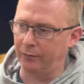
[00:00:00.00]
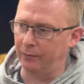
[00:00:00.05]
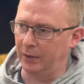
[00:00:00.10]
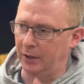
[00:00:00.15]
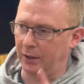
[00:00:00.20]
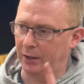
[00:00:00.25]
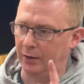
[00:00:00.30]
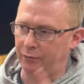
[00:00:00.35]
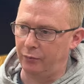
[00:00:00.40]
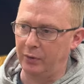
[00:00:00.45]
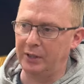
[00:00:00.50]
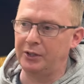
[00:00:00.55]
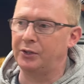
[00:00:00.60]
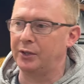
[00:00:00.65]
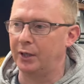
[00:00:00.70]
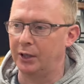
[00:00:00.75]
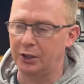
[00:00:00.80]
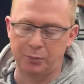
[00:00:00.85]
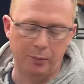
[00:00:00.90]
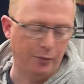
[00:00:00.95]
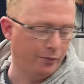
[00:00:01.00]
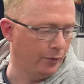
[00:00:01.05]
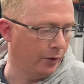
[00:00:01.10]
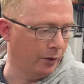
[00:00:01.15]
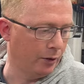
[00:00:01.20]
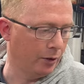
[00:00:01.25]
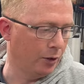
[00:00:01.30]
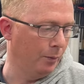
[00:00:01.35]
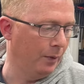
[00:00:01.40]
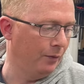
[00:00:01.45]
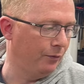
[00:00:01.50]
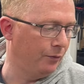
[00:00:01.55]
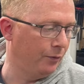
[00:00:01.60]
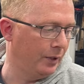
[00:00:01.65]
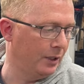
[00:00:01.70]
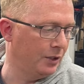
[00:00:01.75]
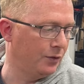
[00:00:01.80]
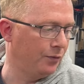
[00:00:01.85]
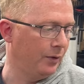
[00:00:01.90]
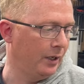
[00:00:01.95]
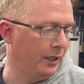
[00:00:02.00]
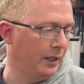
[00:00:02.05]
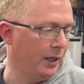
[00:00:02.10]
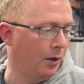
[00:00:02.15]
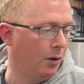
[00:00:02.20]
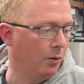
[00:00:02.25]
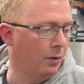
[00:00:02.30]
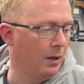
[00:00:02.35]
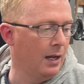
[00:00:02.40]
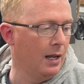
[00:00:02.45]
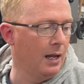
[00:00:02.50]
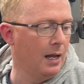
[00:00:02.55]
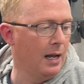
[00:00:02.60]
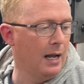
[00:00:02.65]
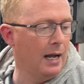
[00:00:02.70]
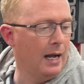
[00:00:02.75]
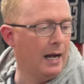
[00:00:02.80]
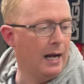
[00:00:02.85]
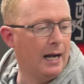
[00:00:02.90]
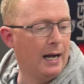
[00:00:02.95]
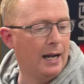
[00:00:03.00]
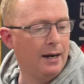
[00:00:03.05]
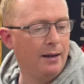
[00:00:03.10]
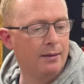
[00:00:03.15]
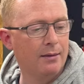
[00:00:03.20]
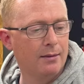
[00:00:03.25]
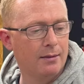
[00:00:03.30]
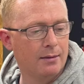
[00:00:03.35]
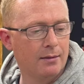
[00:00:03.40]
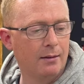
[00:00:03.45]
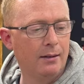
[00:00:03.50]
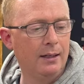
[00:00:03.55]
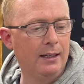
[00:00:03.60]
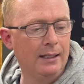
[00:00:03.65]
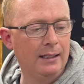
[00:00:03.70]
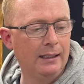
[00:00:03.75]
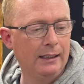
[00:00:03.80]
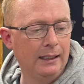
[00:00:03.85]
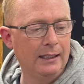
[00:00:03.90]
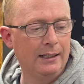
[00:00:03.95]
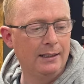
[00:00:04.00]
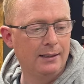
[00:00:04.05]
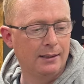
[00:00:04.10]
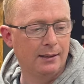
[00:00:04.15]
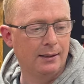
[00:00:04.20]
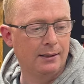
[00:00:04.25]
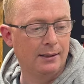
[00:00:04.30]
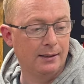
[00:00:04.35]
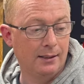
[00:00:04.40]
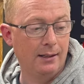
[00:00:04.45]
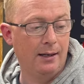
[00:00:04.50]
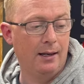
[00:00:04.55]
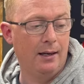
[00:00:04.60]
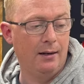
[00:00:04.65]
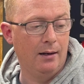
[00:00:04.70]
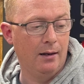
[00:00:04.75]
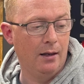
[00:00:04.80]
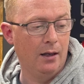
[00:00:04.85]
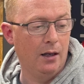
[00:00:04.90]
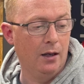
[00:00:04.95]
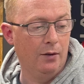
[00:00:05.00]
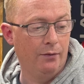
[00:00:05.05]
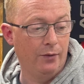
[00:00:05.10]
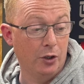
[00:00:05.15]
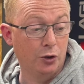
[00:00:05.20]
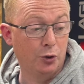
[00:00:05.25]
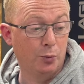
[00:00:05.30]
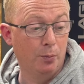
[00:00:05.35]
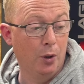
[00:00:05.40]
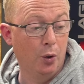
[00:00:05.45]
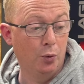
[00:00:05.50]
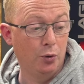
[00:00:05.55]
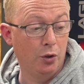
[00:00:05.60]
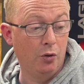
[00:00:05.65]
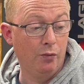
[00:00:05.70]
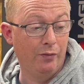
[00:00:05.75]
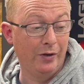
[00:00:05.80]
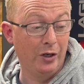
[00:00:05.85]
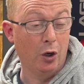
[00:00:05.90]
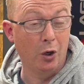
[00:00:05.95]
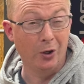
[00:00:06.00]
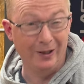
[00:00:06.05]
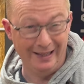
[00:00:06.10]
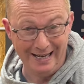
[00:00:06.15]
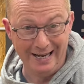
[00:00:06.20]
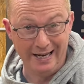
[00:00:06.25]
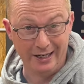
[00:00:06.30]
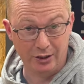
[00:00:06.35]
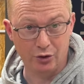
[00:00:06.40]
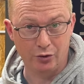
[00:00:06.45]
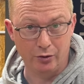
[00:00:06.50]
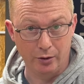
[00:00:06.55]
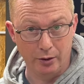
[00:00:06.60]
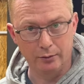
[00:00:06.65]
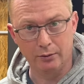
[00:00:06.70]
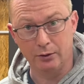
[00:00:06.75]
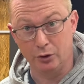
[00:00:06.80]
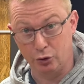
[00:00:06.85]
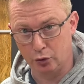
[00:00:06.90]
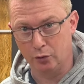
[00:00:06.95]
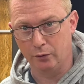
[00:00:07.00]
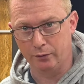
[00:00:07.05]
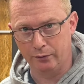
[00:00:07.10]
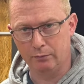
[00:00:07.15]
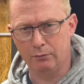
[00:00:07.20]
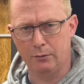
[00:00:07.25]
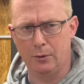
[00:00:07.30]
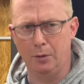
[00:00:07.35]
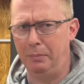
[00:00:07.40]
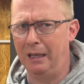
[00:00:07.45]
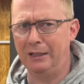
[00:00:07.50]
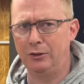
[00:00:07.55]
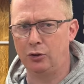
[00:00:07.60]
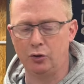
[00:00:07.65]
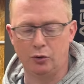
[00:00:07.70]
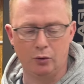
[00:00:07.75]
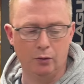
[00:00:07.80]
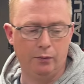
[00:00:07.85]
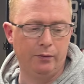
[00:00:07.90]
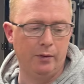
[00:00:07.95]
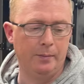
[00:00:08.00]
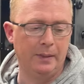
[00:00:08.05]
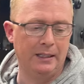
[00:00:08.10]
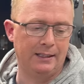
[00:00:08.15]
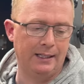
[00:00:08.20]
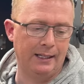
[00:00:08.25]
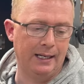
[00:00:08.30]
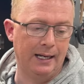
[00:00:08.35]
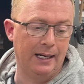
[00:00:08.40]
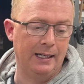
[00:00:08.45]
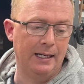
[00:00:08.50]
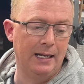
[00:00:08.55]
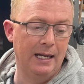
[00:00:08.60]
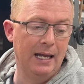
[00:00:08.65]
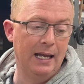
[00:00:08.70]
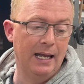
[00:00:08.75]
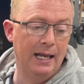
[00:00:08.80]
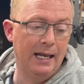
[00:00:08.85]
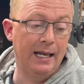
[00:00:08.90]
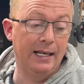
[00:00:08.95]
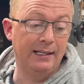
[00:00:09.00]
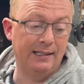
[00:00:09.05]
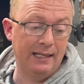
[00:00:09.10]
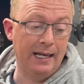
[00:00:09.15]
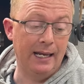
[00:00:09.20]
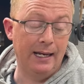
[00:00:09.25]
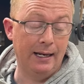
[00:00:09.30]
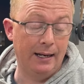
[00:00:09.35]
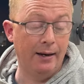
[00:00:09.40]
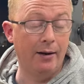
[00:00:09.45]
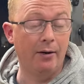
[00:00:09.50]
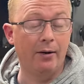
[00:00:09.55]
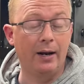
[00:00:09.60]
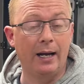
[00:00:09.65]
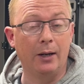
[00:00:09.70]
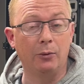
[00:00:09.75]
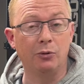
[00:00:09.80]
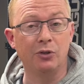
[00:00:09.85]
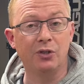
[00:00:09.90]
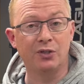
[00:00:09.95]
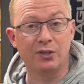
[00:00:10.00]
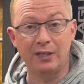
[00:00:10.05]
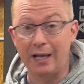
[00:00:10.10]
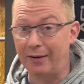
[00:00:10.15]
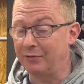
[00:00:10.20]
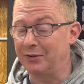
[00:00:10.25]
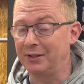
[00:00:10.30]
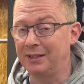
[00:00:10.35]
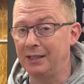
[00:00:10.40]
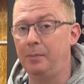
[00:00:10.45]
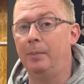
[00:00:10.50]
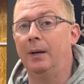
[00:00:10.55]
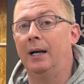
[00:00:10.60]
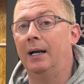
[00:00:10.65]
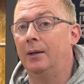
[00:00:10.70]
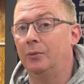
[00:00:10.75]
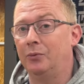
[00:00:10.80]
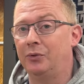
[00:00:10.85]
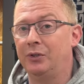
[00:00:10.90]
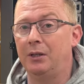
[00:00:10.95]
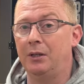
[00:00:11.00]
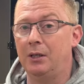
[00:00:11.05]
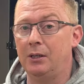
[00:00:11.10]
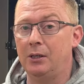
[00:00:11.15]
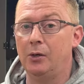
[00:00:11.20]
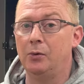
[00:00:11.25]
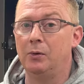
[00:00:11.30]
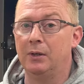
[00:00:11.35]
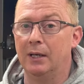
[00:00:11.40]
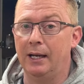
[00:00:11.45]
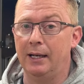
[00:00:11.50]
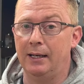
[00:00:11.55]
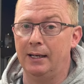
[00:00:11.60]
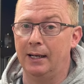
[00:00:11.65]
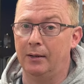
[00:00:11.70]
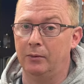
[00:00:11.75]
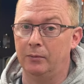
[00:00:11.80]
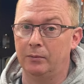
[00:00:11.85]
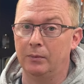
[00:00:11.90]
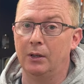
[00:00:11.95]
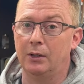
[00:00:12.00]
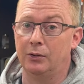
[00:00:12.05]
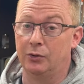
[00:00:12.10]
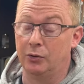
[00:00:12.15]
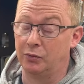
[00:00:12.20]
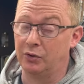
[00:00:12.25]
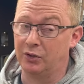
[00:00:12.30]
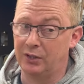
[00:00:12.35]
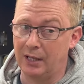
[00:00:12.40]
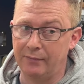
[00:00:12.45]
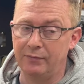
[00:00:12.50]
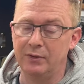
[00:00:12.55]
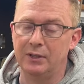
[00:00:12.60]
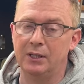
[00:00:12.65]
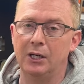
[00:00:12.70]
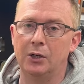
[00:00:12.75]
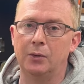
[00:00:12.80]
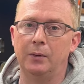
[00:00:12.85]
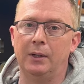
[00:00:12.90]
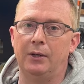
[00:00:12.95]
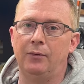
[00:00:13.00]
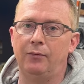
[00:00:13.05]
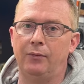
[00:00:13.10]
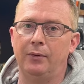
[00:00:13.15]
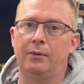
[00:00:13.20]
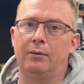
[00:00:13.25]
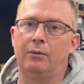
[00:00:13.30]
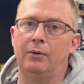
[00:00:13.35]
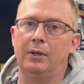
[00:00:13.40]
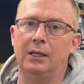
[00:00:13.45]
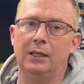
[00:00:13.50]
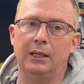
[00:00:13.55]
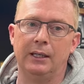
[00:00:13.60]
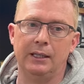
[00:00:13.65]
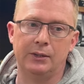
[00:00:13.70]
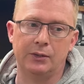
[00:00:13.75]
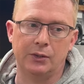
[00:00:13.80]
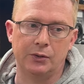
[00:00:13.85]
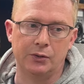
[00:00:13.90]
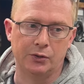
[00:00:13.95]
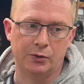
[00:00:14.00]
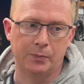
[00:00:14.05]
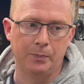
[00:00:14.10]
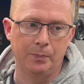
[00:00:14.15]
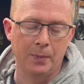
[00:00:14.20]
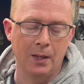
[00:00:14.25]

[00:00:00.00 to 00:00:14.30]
of research before I come in for this video. And a 3 litre tin of Osmo UV oil extra, the stuff, the better stuff you're meant to get, is in and around £70 in the UK now. So 70 quid for 3 litres.